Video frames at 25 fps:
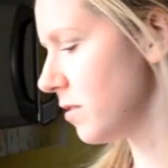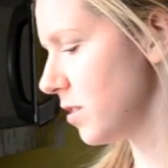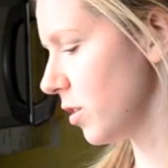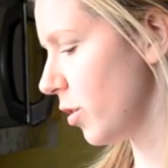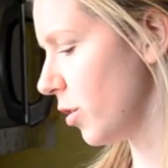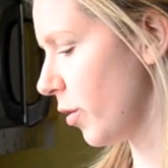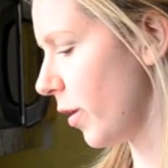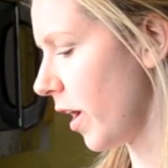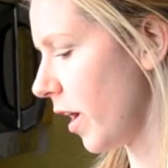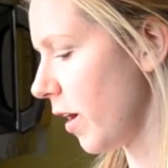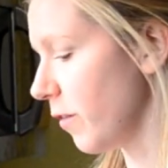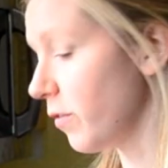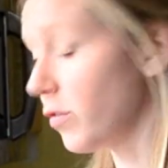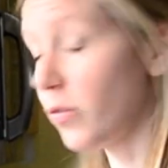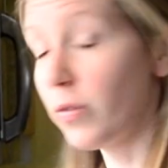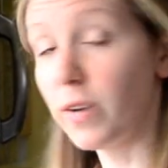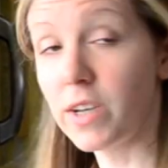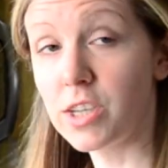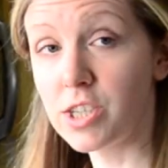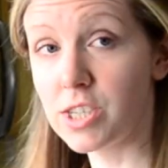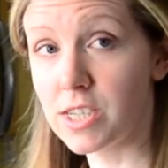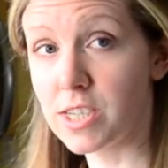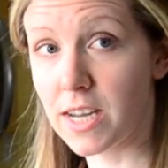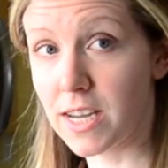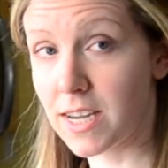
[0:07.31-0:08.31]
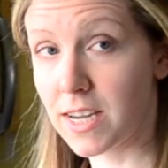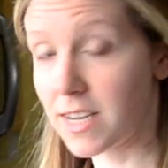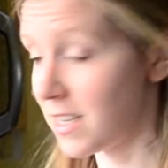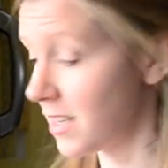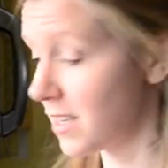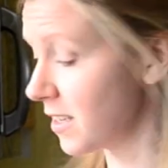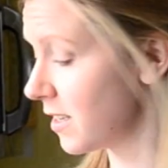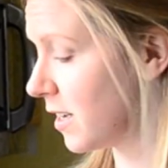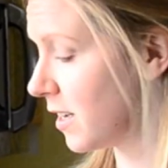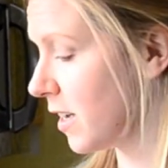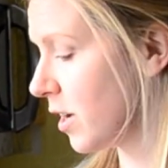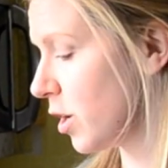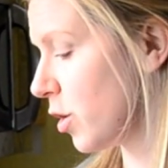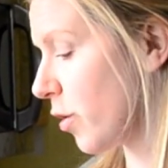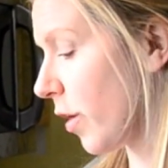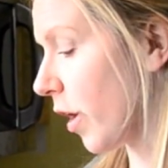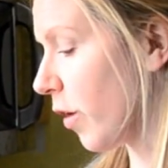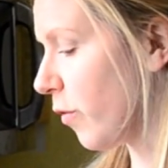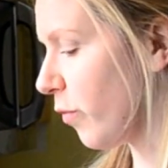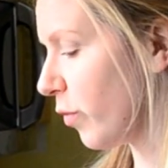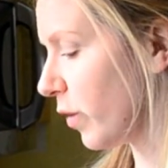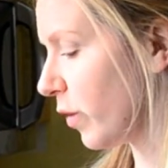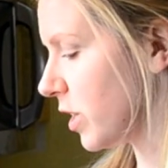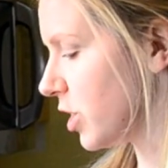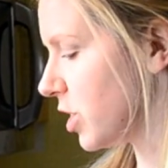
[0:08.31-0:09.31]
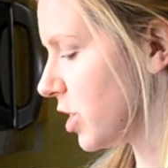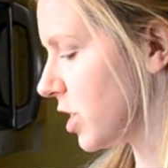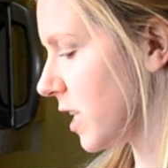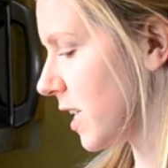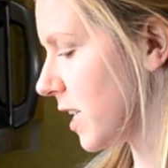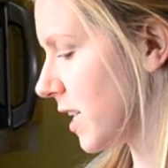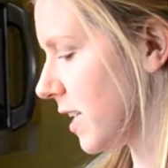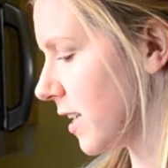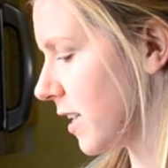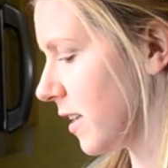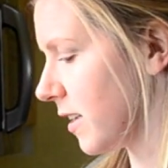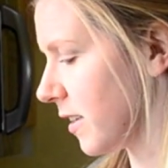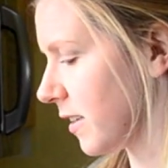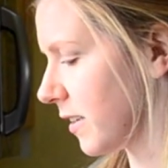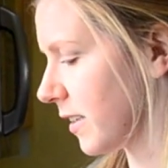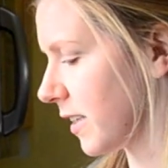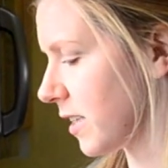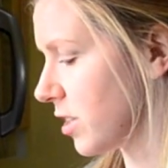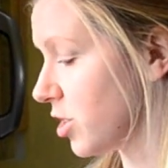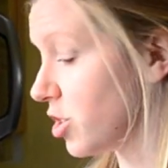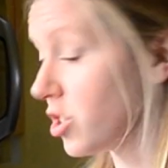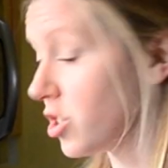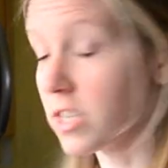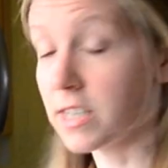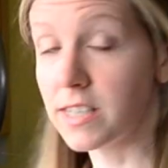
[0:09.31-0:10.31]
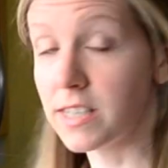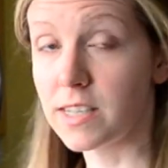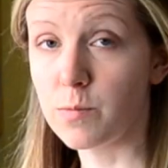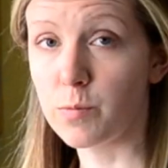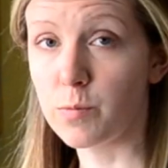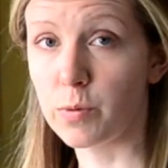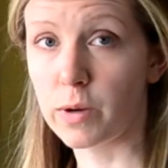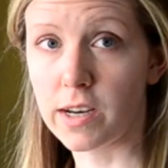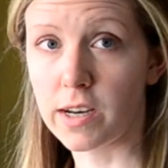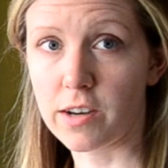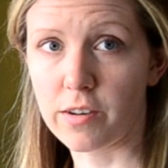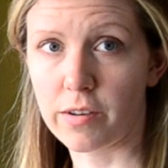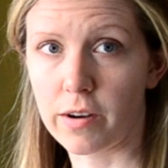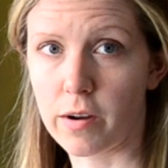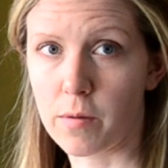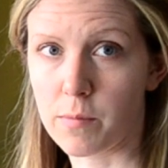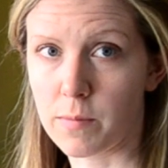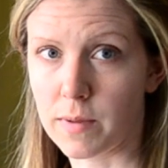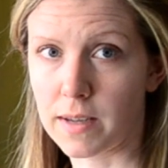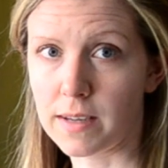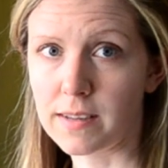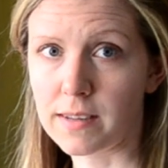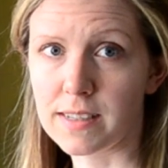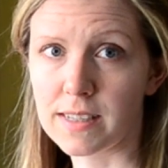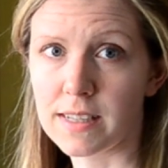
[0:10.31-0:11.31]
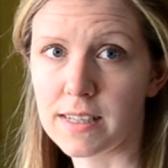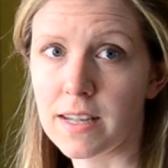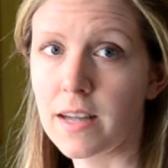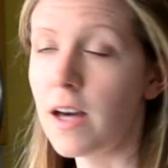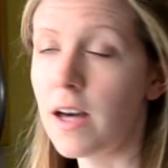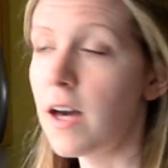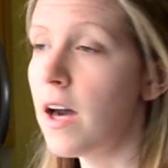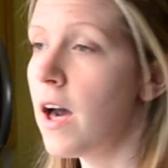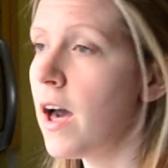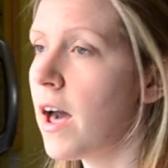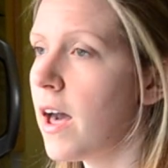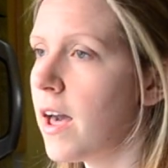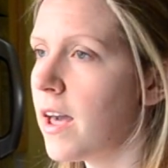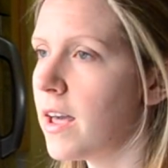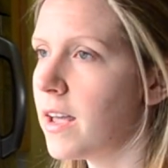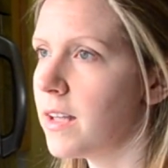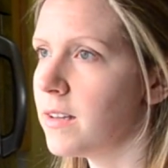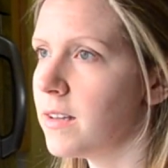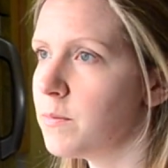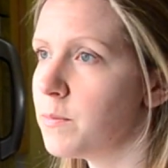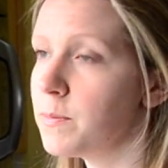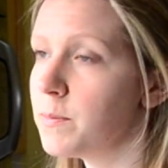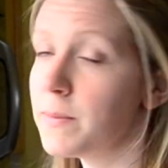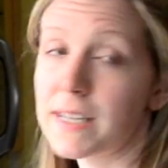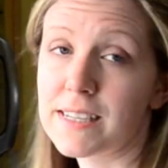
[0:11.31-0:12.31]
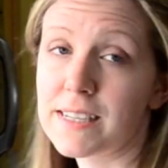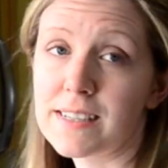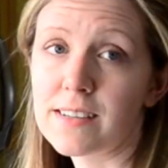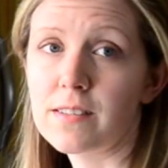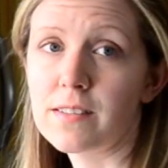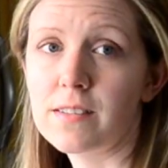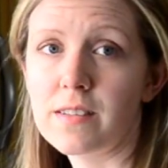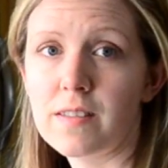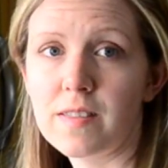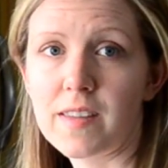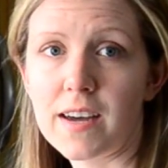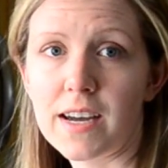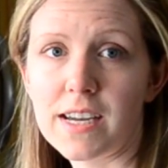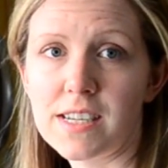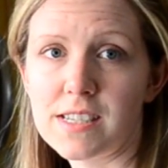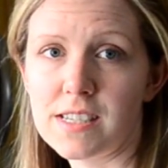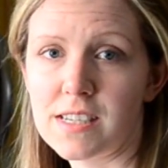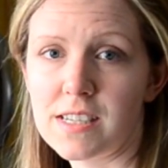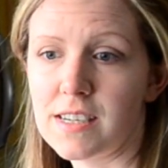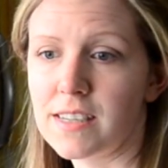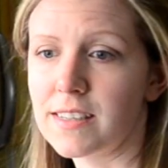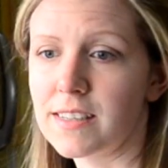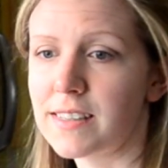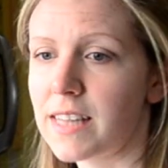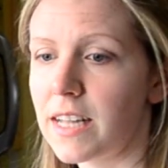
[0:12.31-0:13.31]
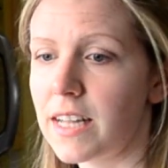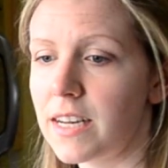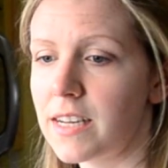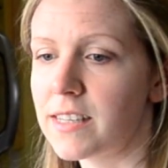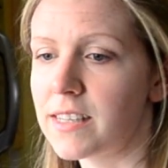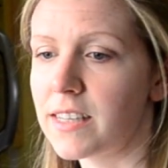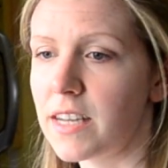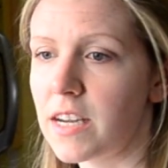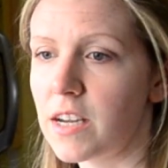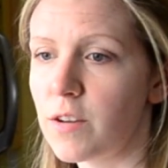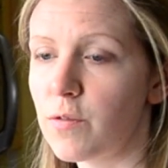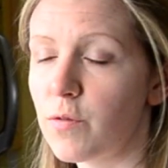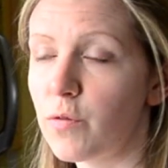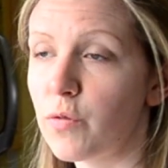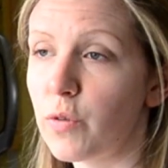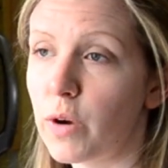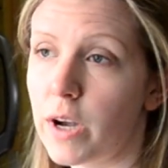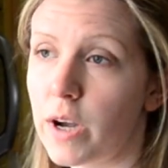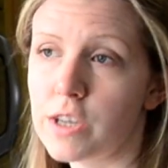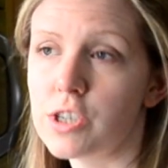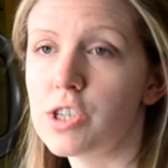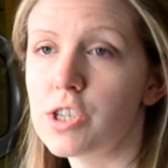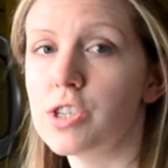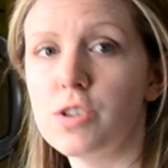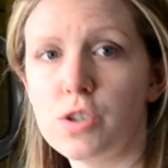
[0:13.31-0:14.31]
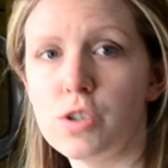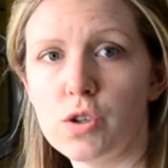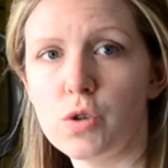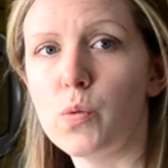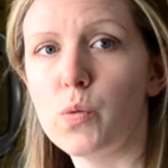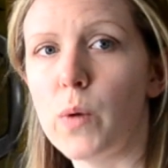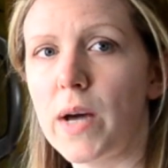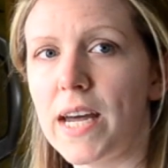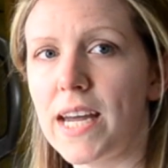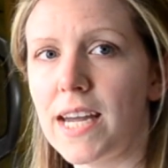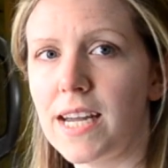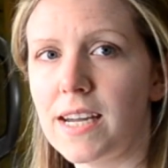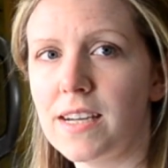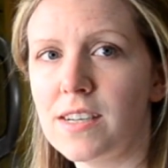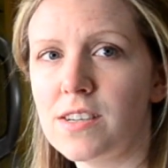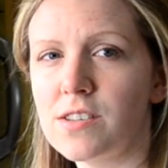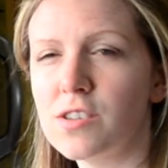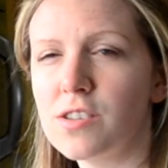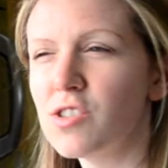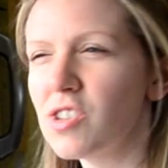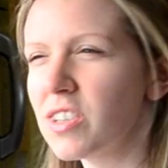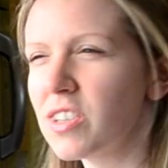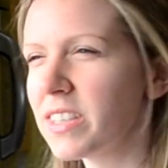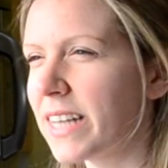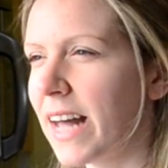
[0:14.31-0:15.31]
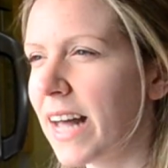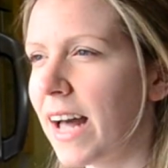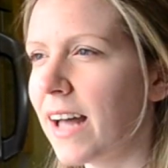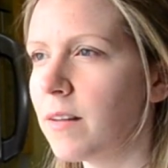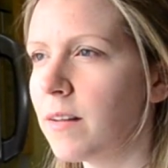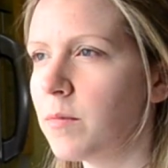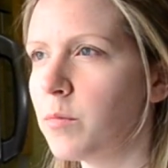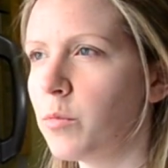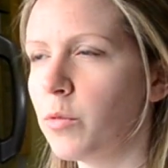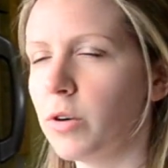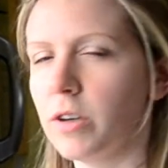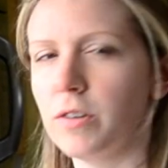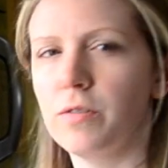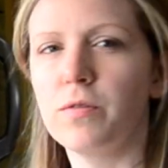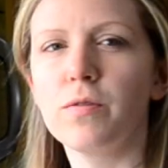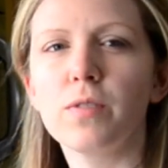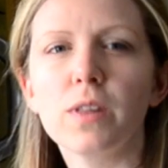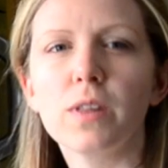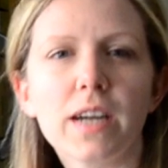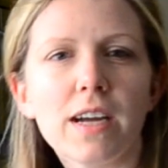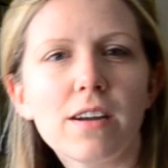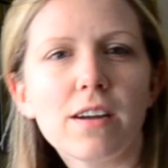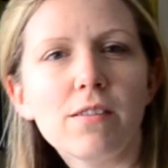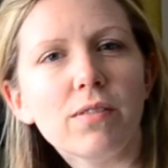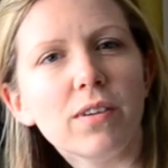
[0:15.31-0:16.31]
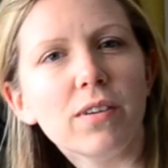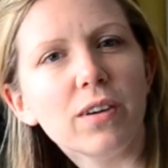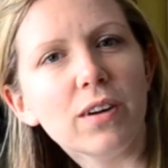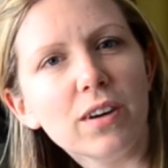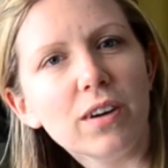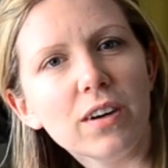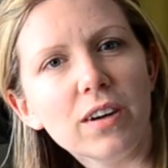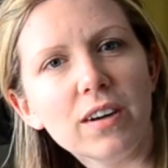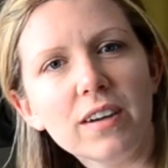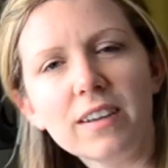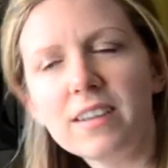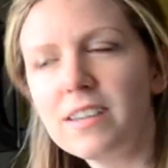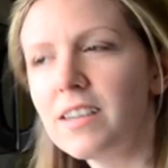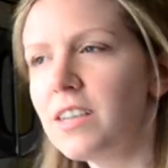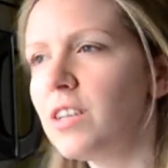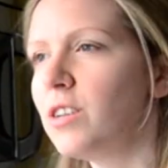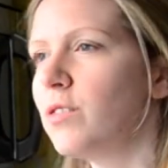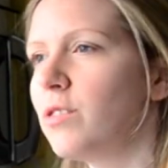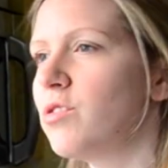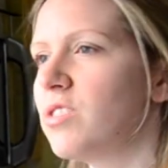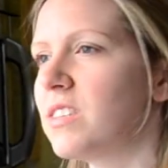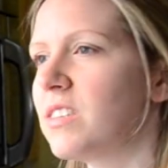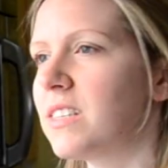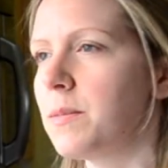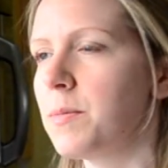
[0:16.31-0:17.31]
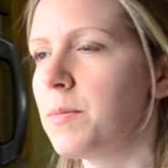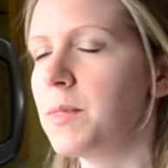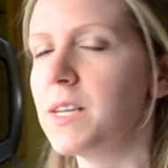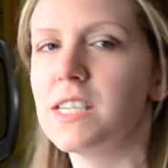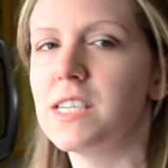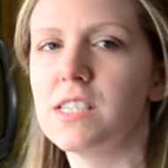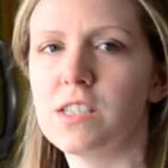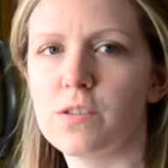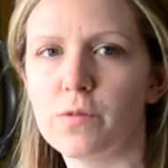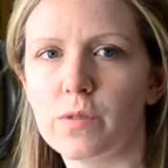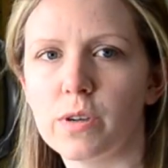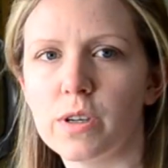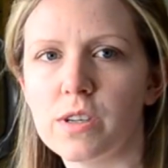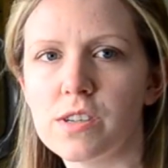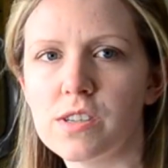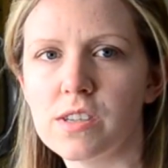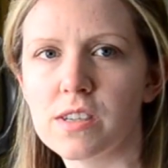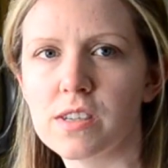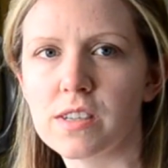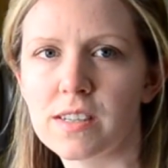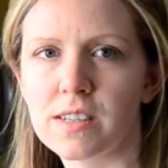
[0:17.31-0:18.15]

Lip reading: Kraft Fresh Take. Kraft Fresh Take is a cheese and breadcrumb mix, and basically the idea is that it's a fresh new way to just add more flavor, just something different